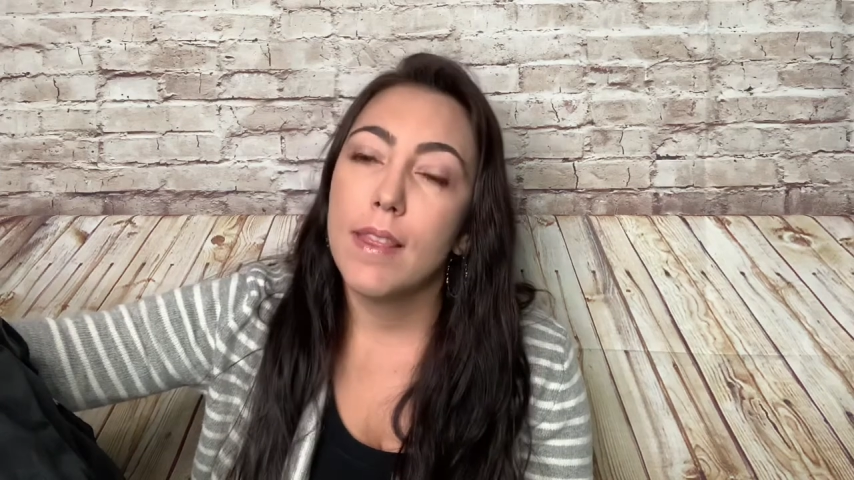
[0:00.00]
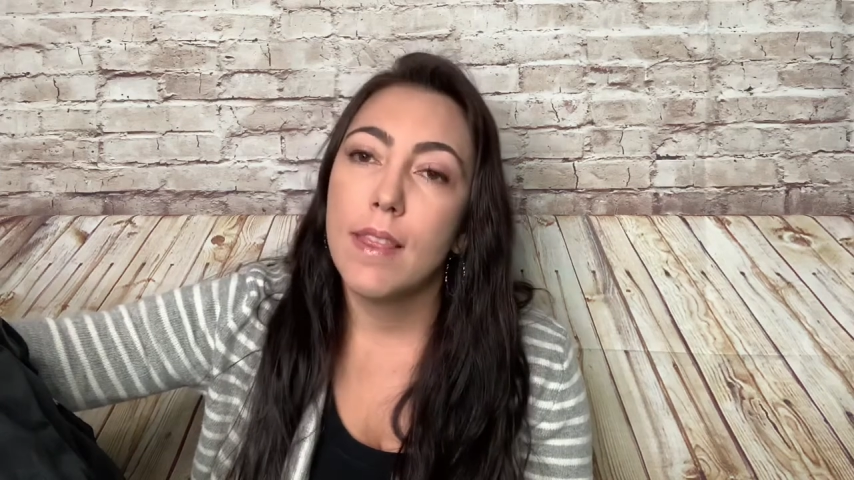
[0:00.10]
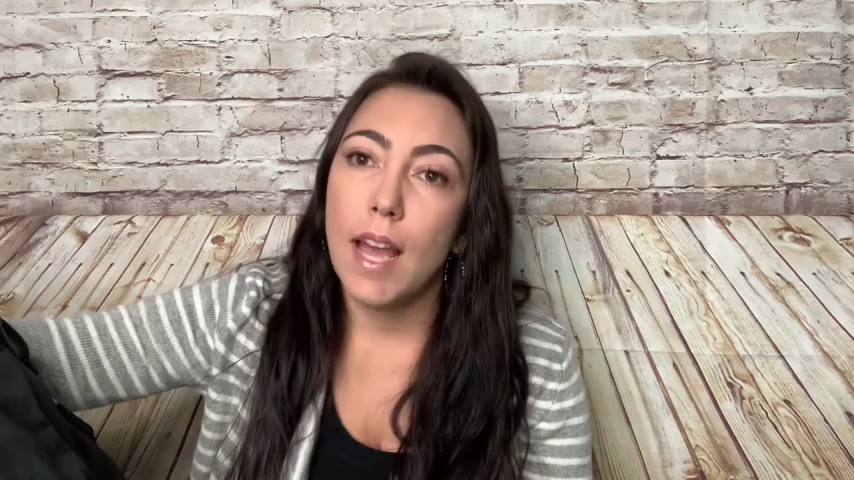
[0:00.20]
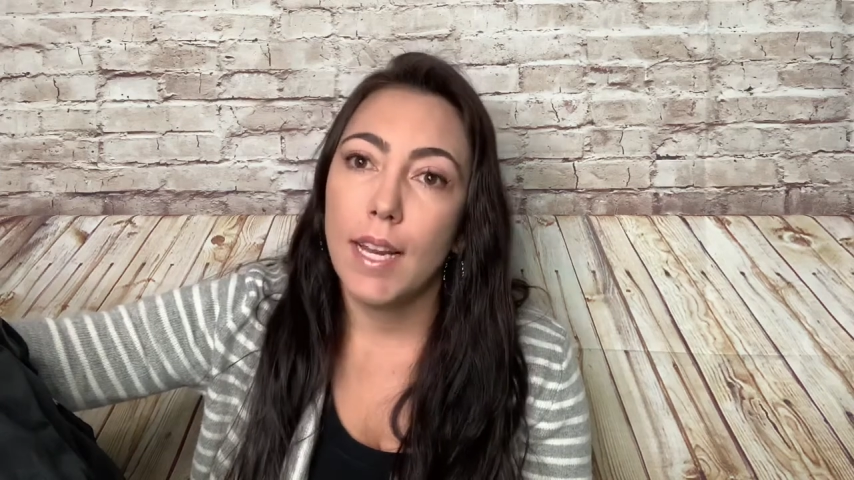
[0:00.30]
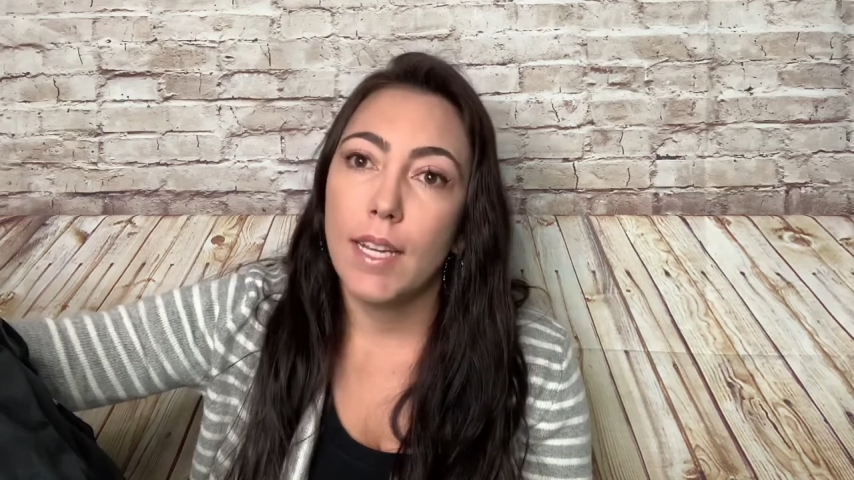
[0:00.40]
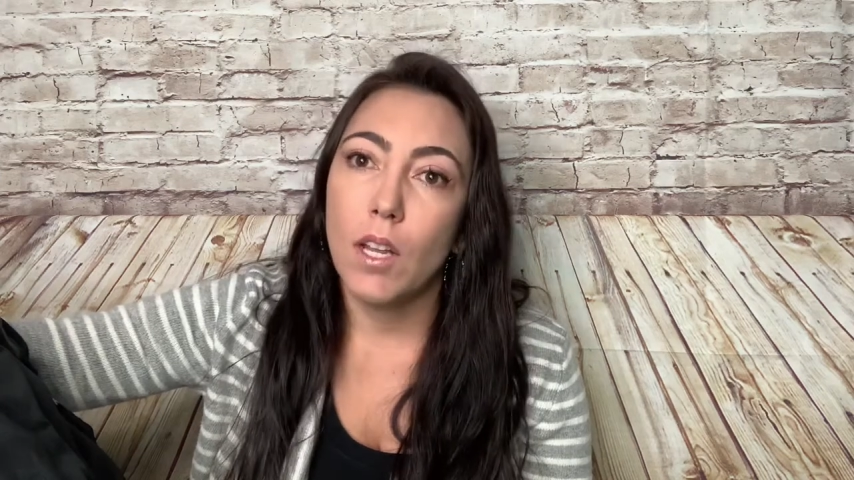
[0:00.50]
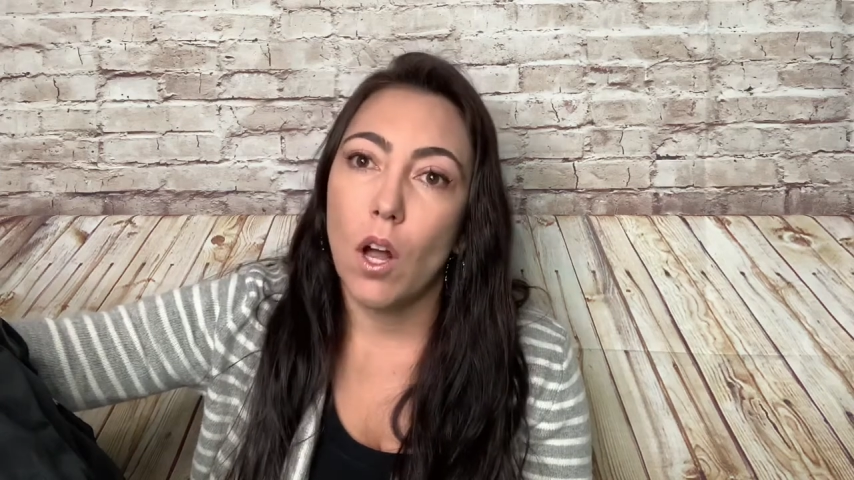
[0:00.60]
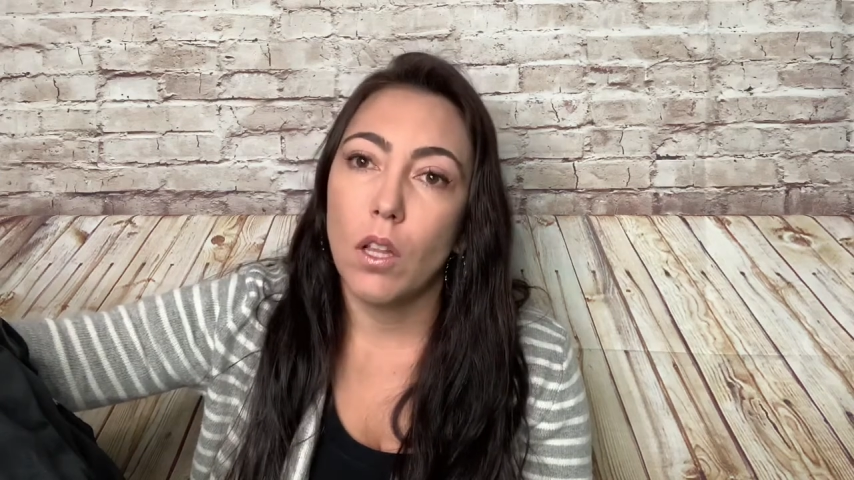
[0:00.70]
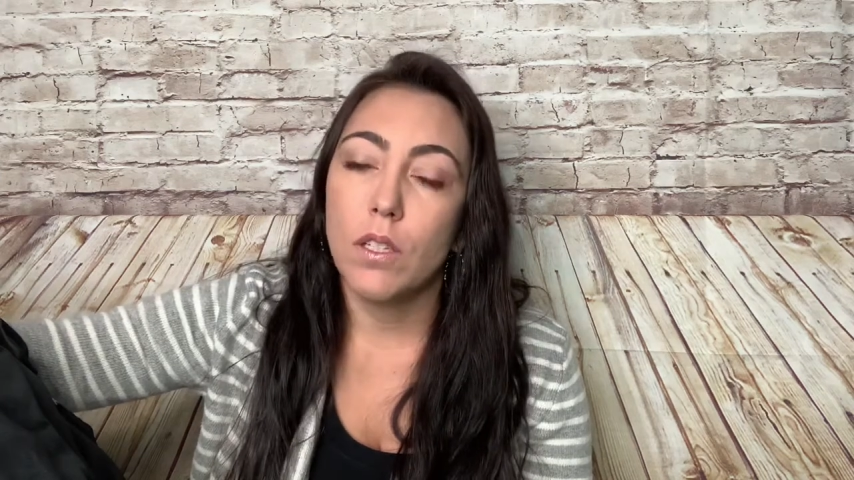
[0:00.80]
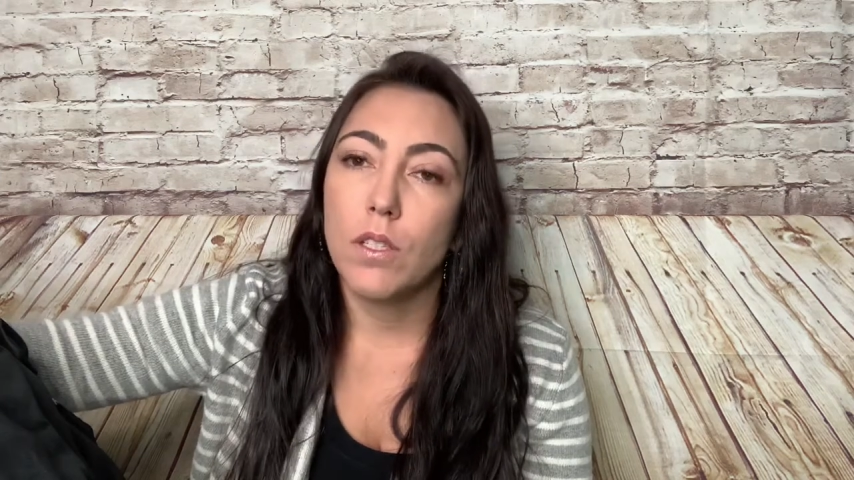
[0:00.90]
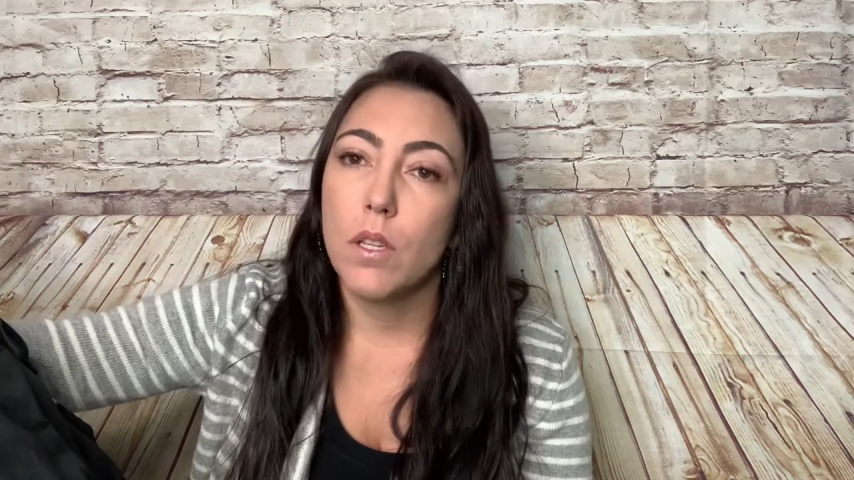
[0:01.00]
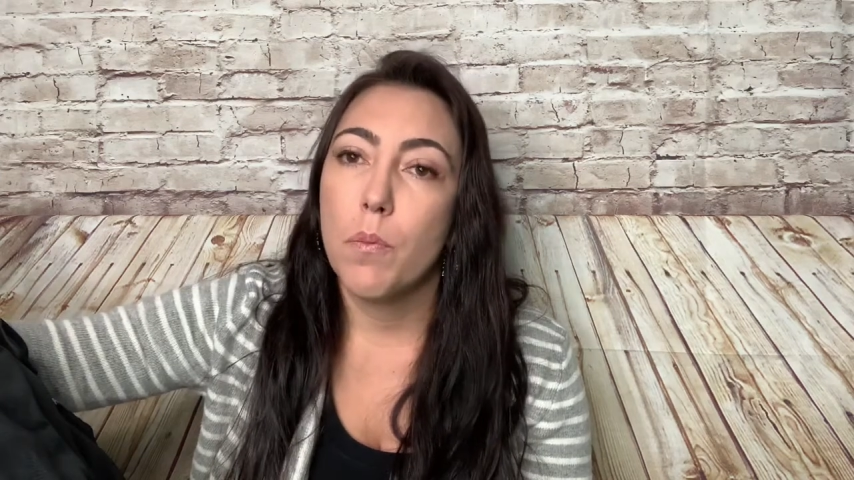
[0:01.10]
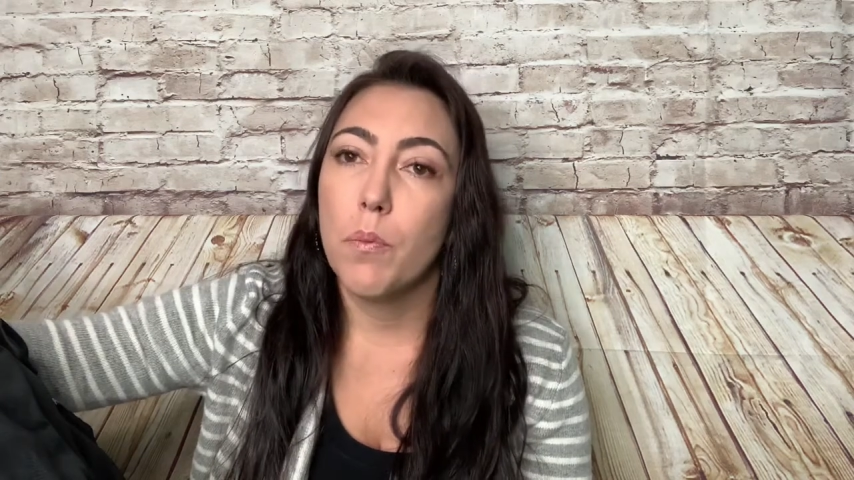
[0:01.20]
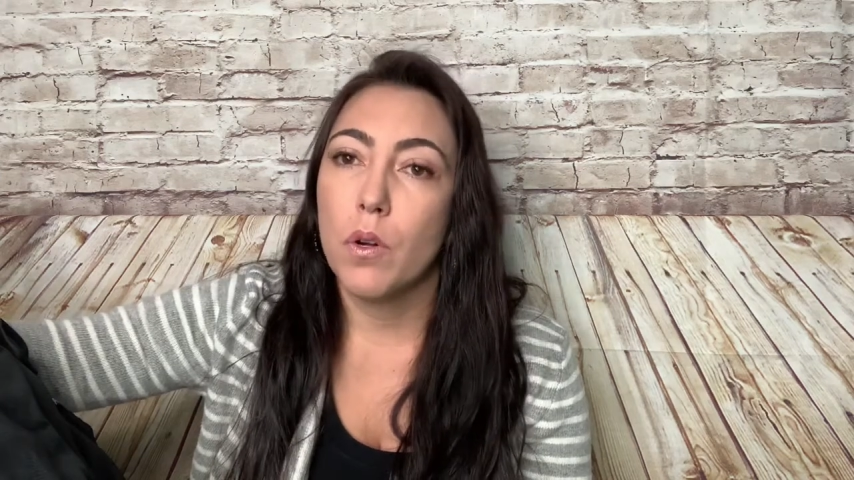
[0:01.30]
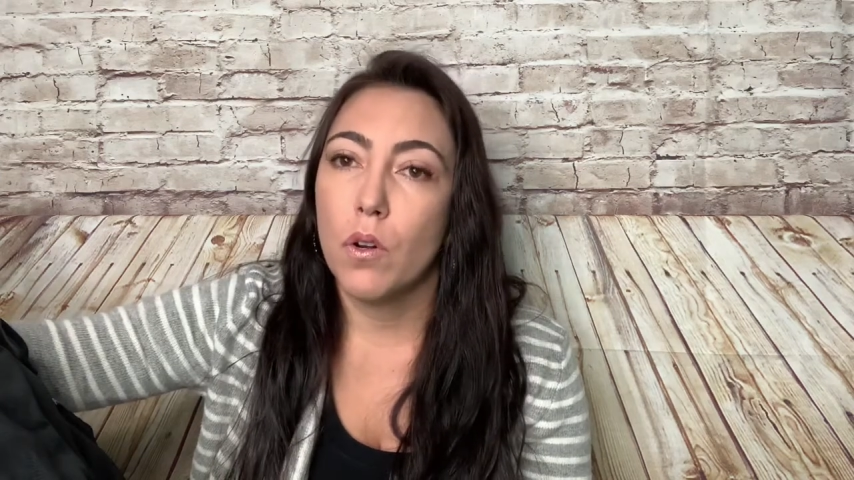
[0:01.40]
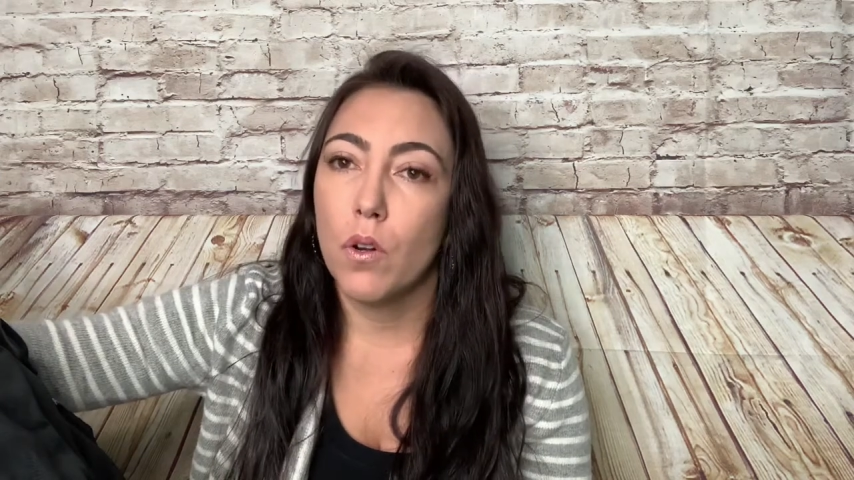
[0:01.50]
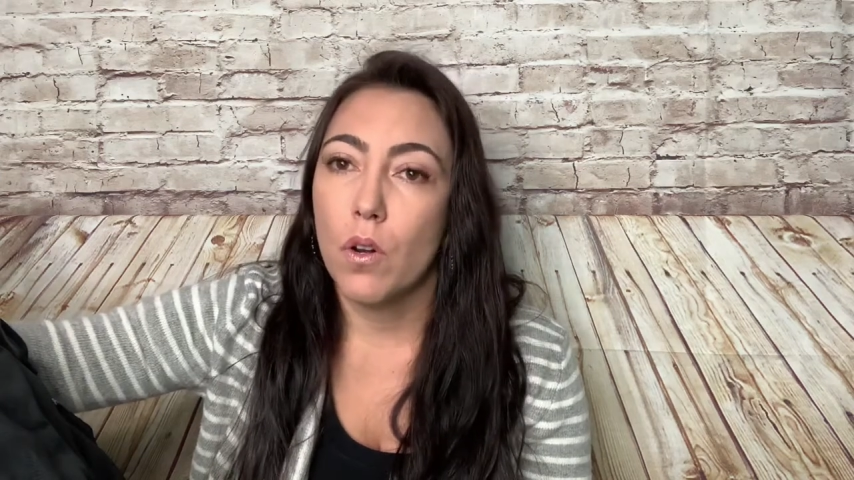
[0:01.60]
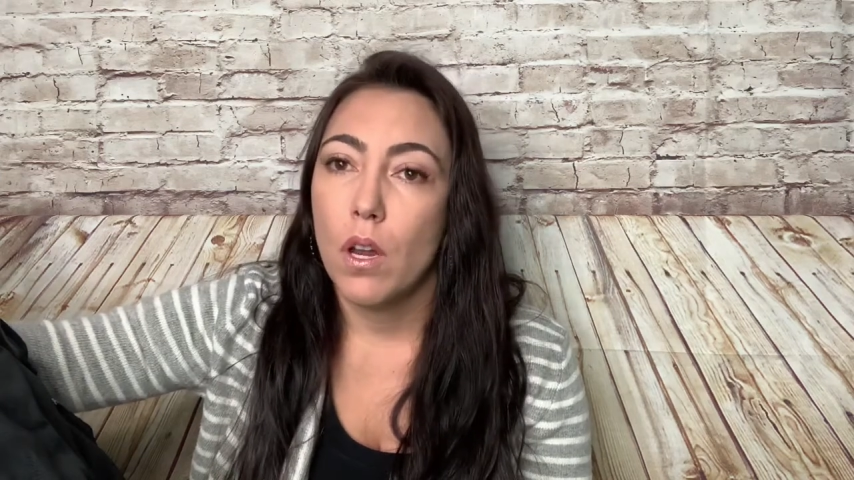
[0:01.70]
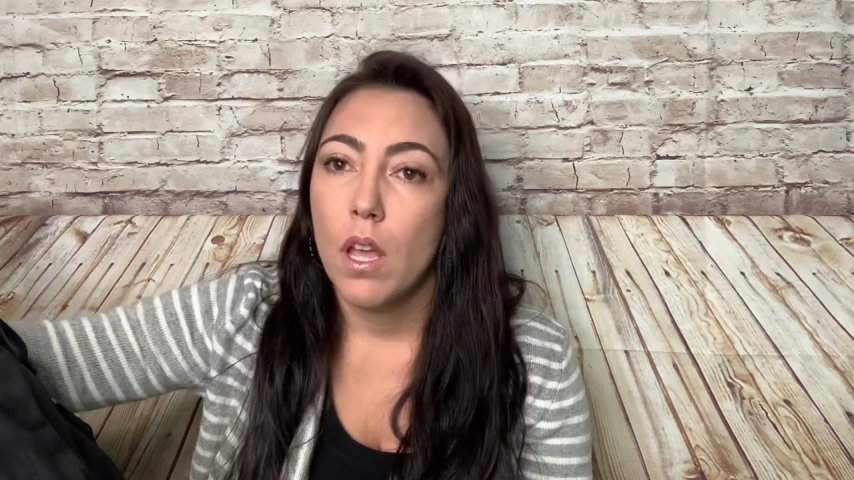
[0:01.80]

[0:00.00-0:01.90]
$90 per